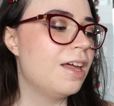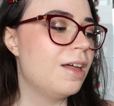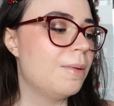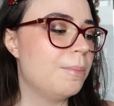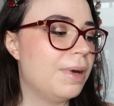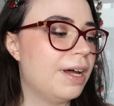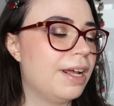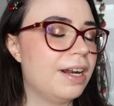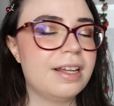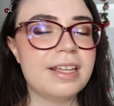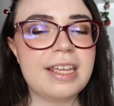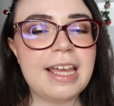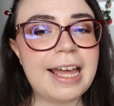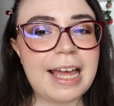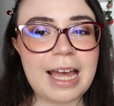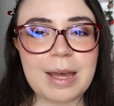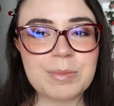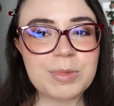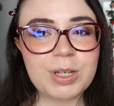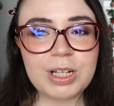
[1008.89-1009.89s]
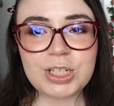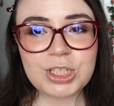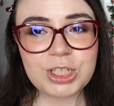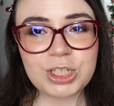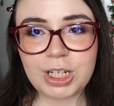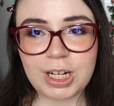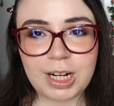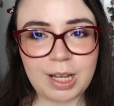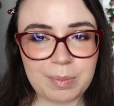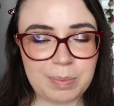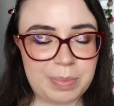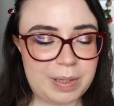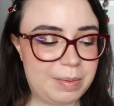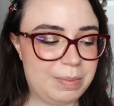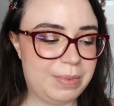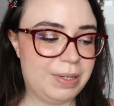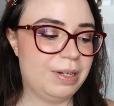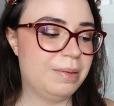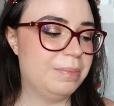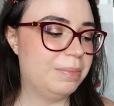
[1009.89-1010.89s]
But yeah, I'm gonna shut up
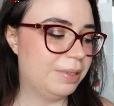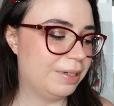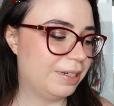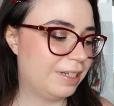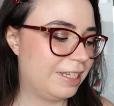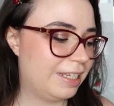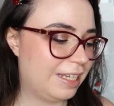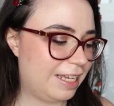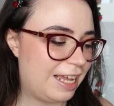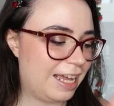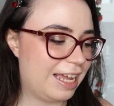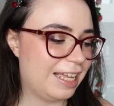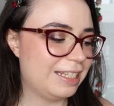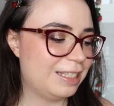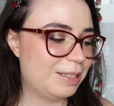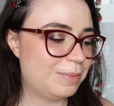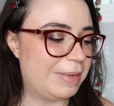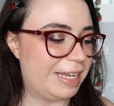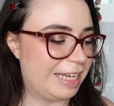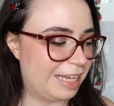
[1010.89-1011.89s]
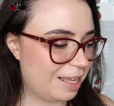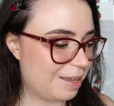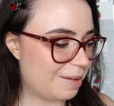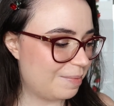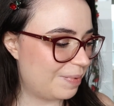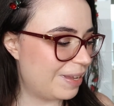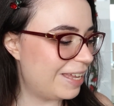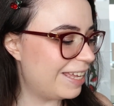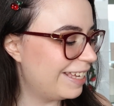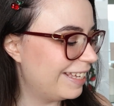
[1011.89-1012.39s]
about the book and makeup.